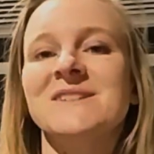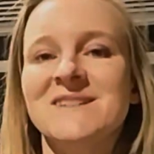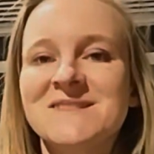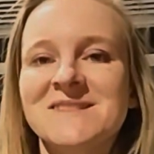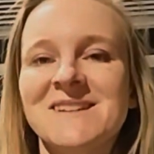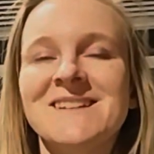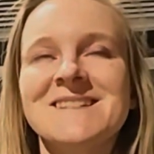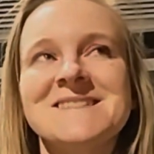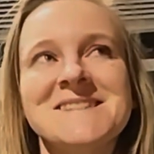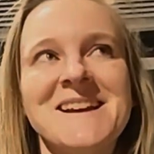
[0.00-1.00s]
these
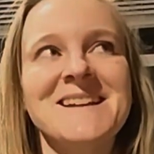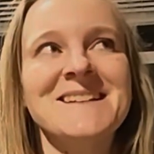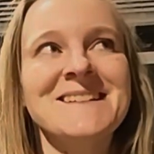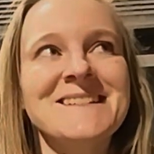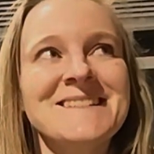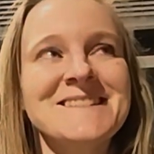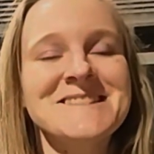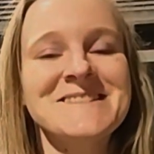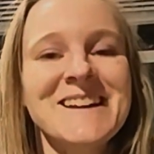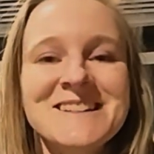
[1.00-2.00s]
things.
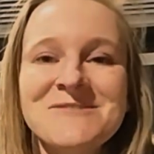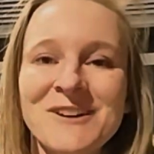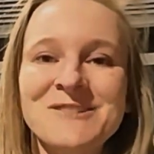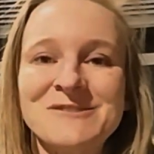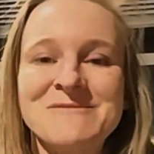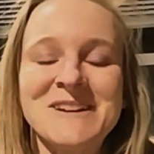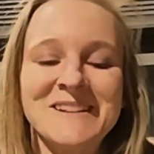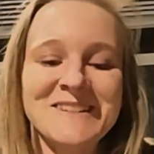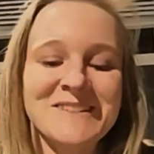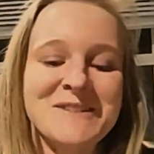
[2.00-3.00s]
So that's fun for me,
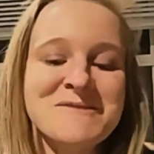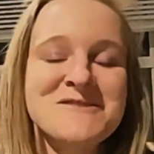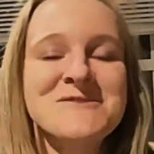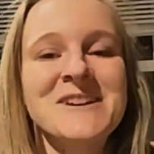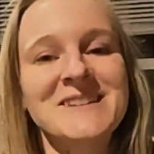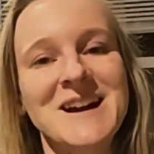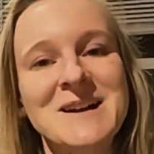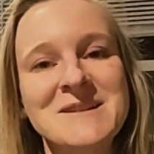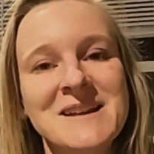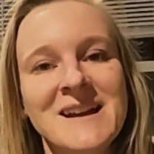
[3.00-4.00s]
and so I'm enjoying
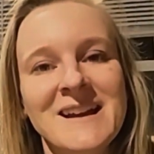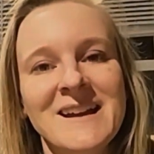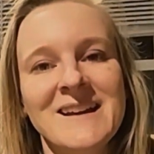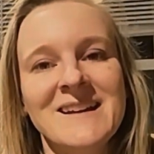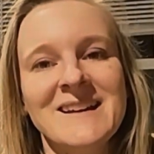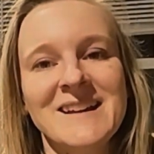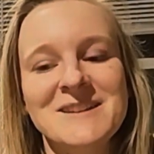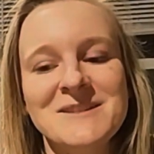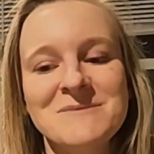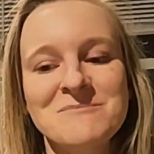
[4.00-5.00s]
that, kind
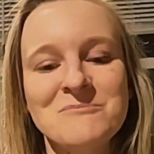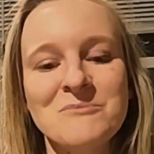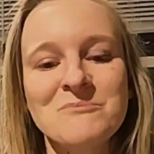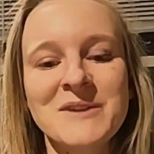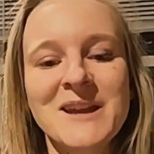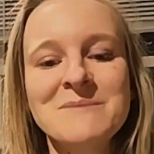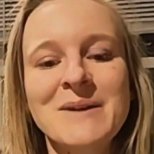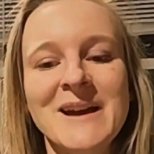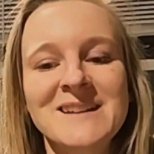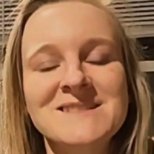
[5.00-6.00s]
of getting
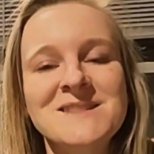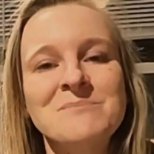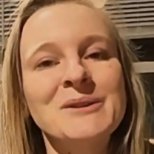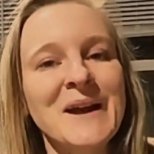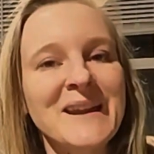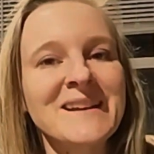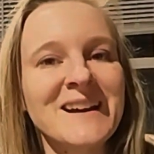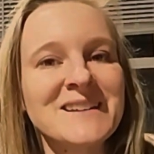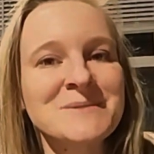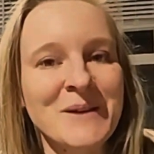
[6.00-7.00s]
back into the planning
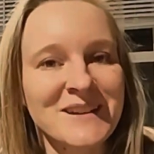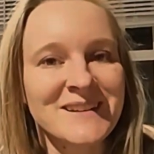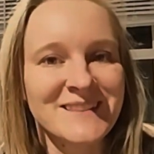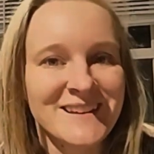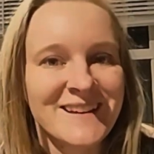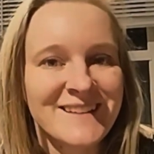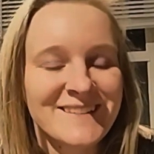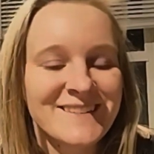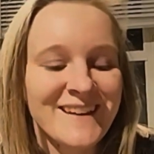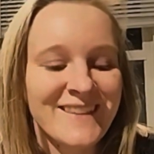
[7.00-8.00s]
aspect of
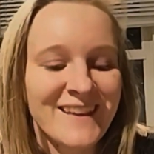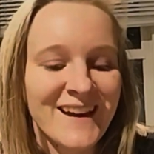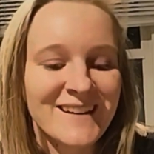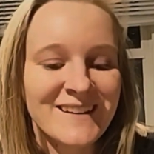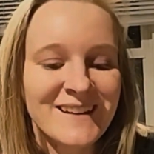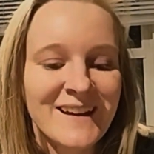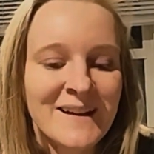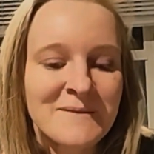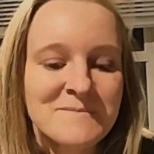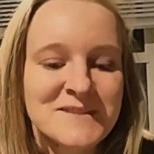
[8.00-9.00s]
things. And then
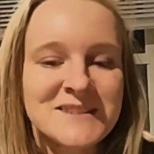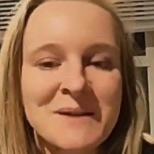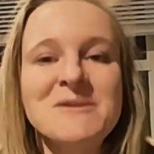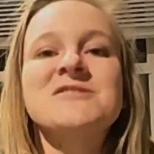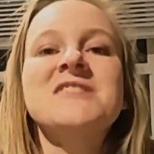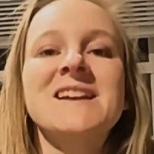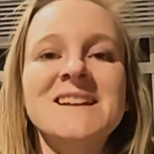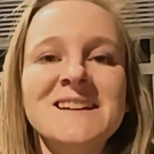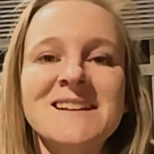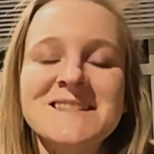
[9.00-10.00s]
summer
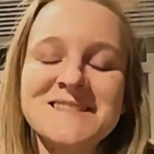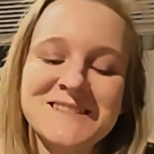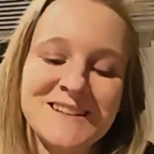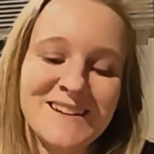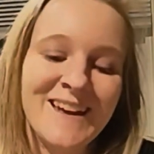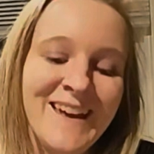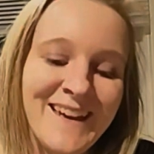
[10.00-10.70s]
Jenny gets to